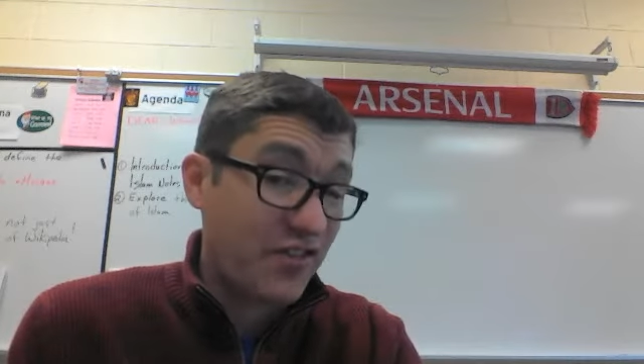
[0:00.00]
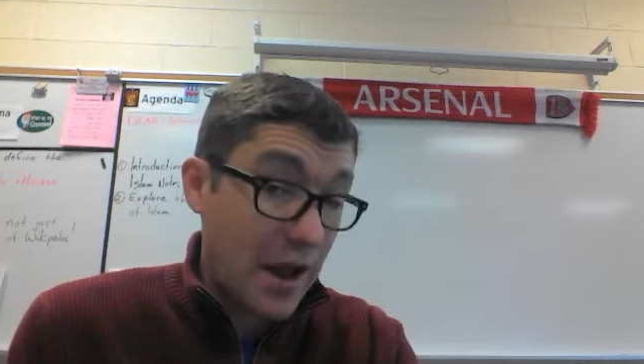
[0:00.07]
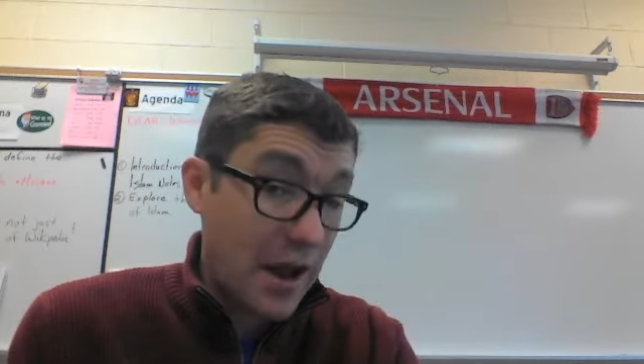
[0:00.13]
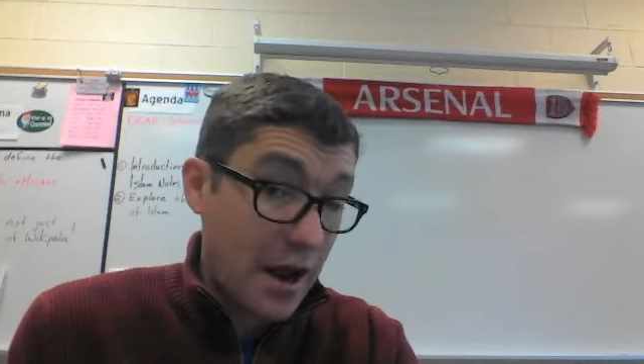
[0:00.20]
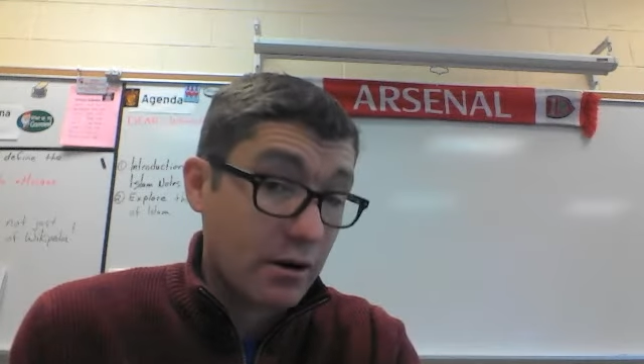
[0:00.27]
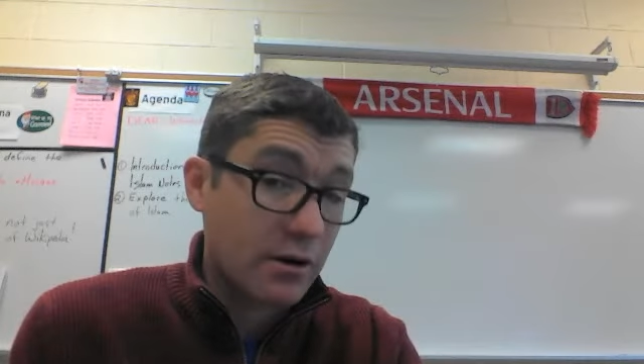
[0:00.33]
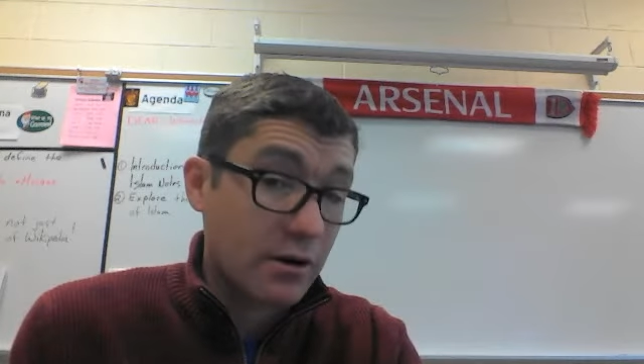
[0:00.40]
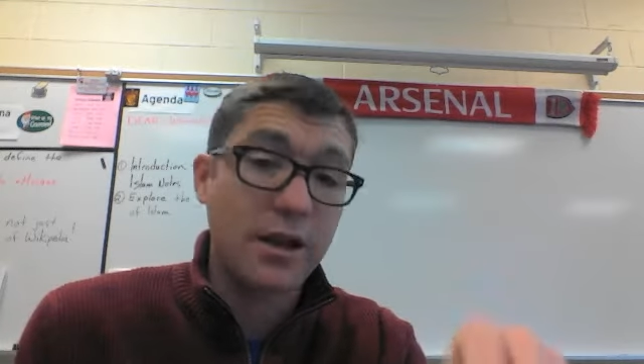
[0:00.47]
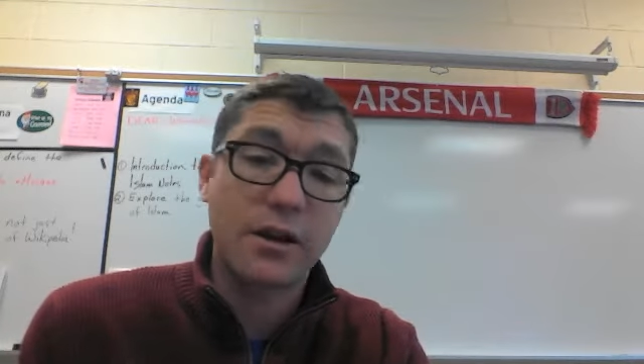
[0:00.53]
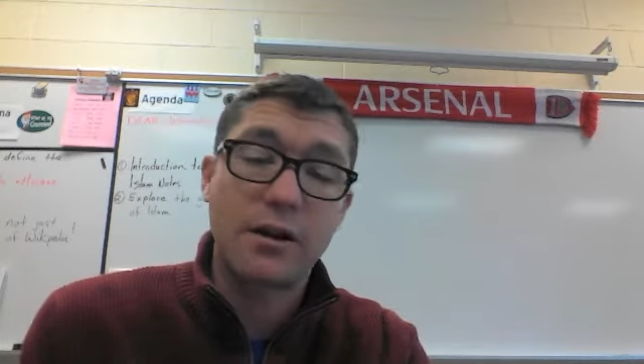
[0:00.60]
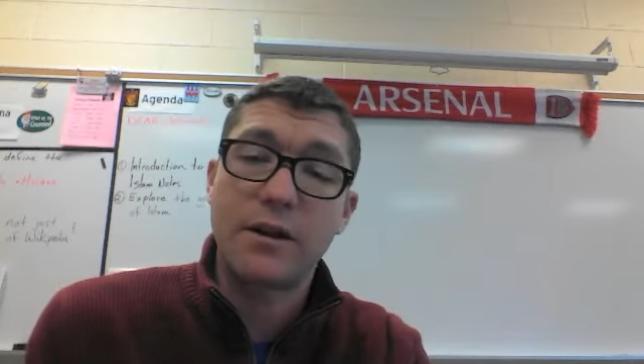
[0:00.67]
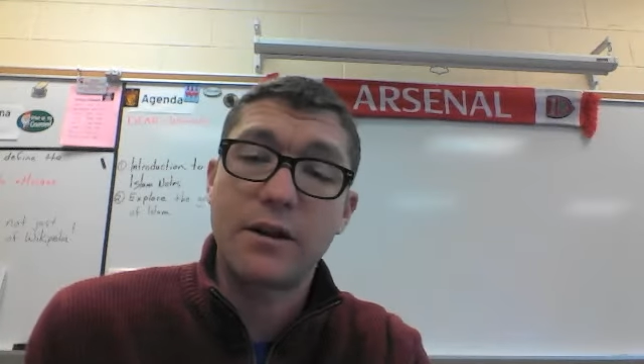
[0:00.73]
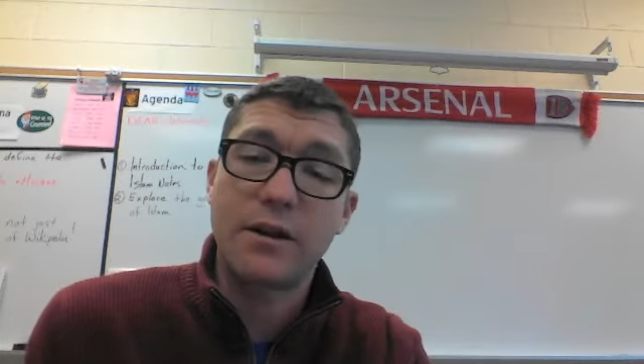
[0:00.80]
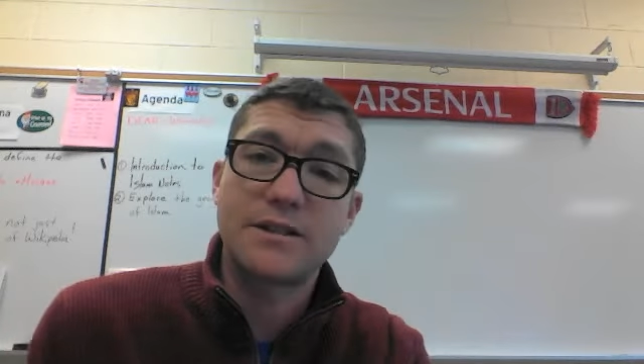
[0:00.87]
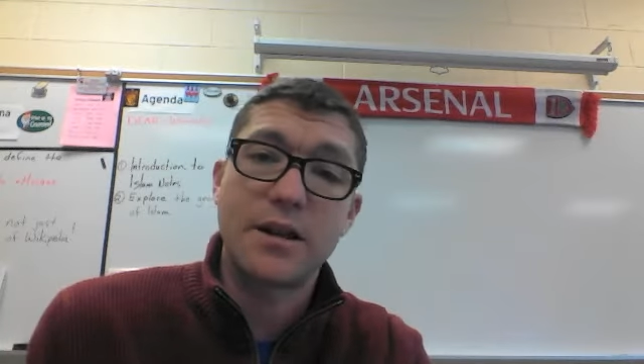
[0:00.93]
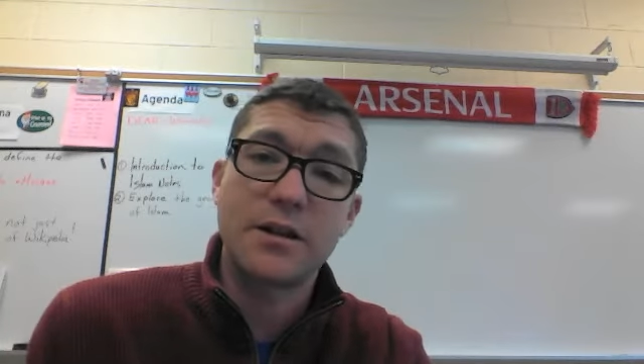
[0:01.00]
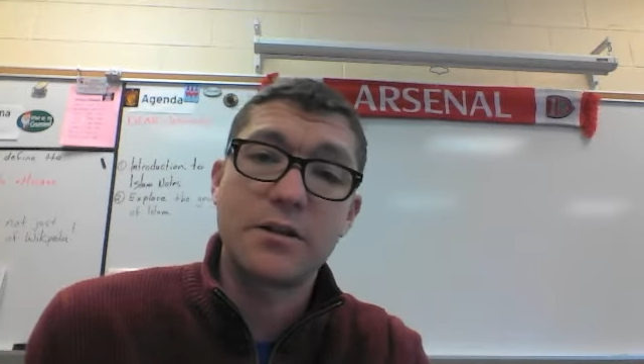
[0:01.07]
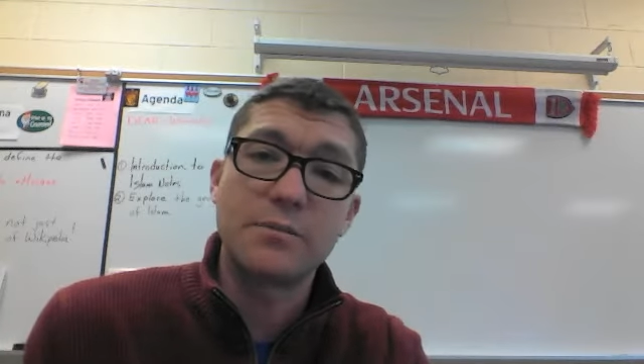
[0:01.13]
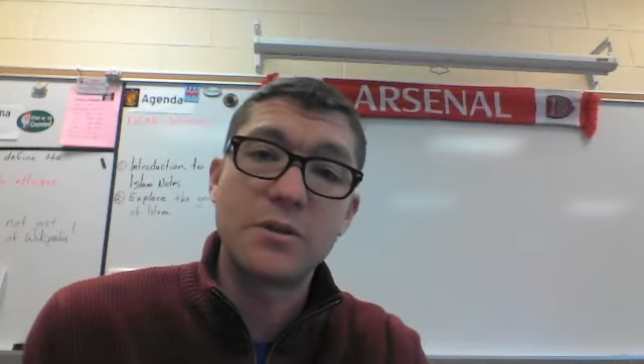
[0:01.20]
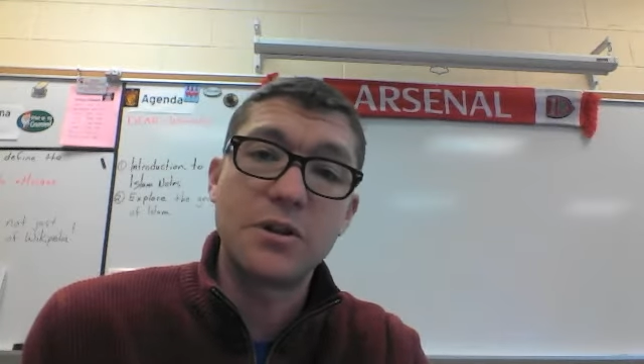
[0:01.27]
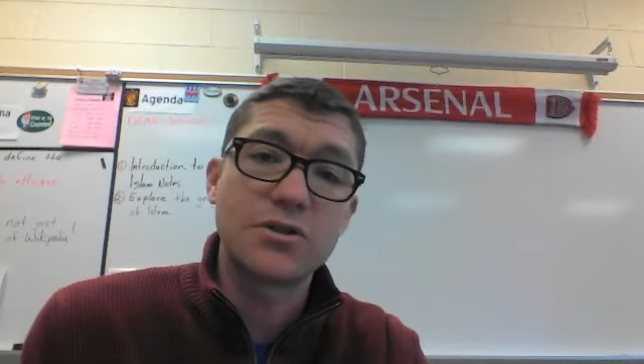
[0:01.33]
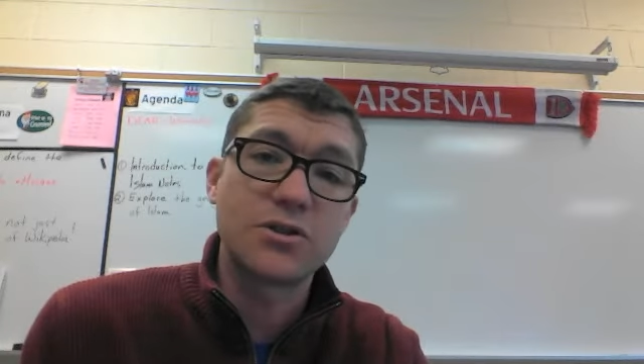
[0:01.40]
fair here at
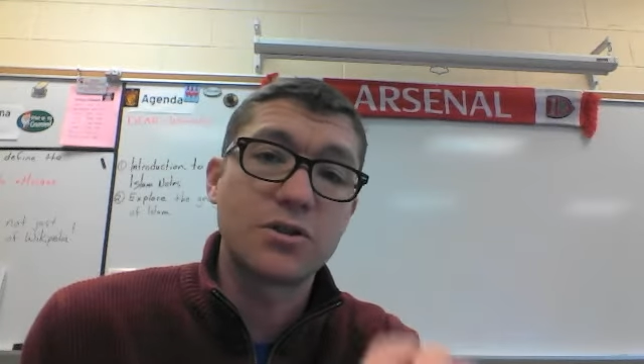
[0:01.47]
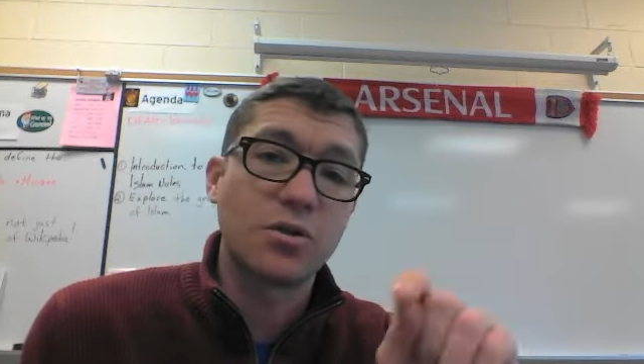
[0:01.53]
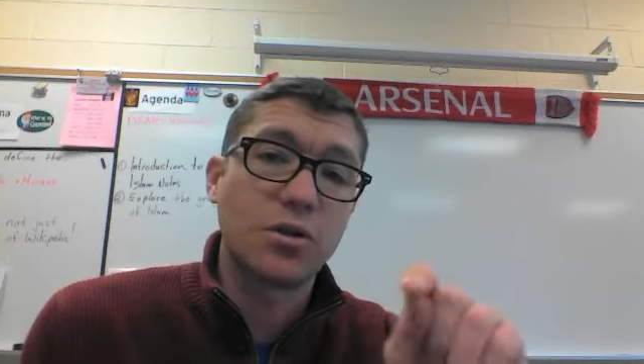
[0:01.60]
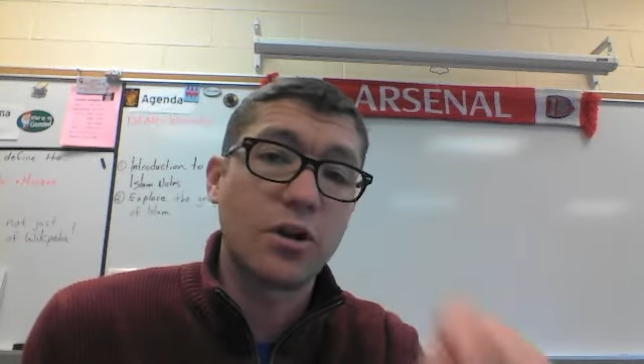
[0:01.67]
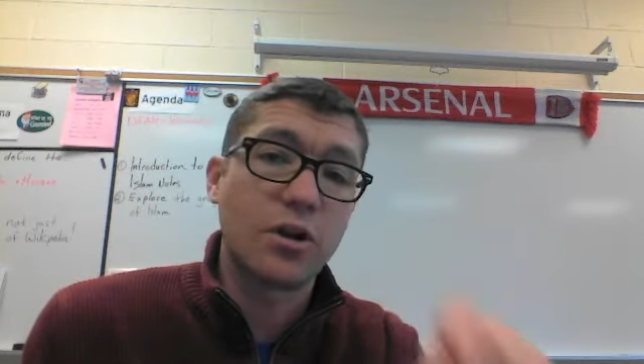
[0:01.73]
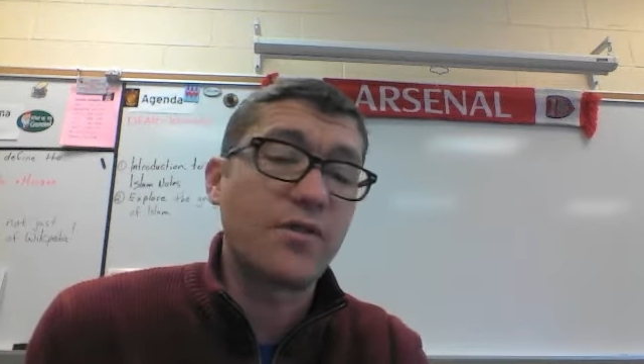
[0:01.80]
Salem Middle School